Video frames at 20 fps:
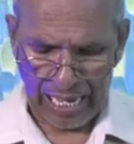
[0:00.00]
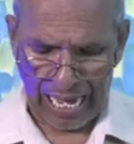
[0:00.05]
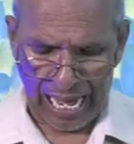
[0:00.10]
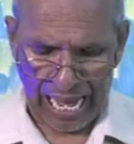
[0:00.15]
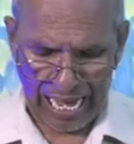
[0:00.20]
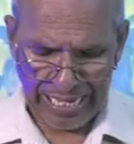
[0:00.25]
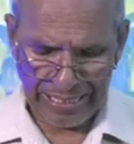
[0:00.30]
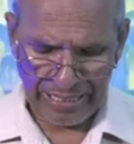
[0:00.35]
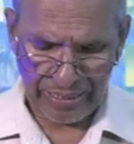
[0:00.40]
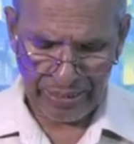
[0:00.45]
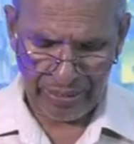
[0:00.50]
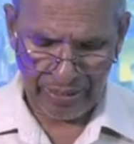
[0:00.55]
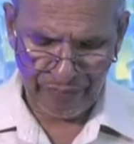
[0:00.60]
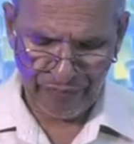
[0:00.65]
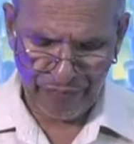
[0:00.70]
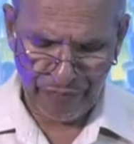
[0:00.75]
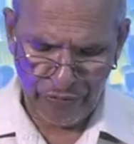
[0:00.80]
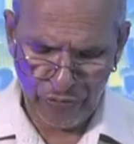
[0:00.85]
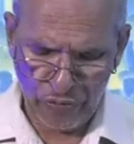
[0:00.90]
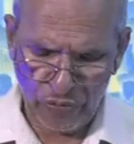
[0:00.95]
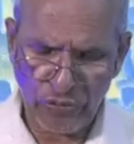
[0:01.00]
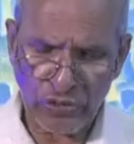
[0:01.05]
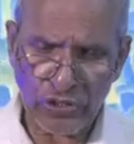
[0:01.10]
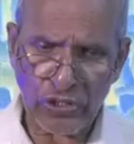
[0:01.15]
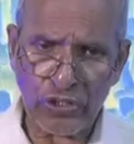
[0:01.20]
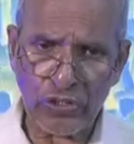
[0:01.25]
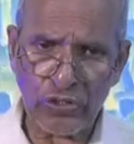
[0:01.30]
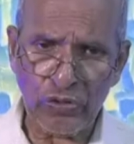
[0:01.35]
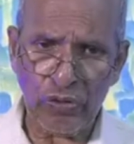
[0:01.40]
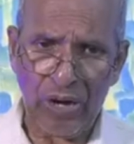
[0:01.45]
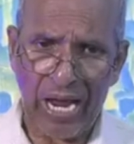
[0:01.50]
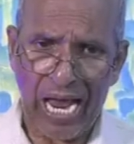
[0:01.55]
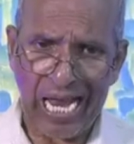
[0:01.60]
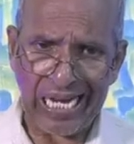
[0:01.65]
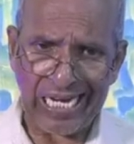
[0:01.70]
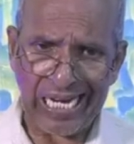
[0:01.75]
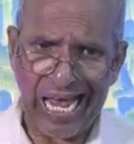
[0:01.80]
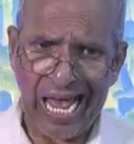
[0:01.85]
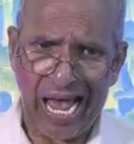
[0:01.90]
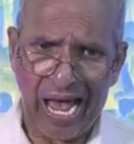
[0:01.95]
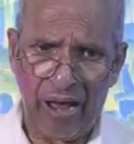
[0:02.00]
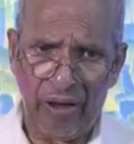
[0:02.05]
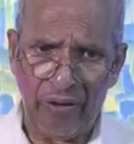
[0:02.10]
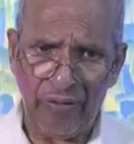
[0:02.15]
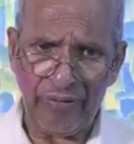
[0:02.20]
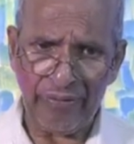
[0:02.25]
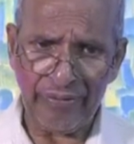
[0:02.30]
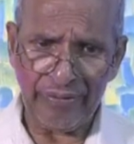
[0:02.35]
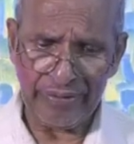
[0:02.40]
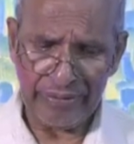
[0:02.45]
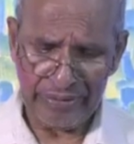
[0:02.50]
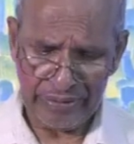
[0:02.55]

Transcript: and refused to allow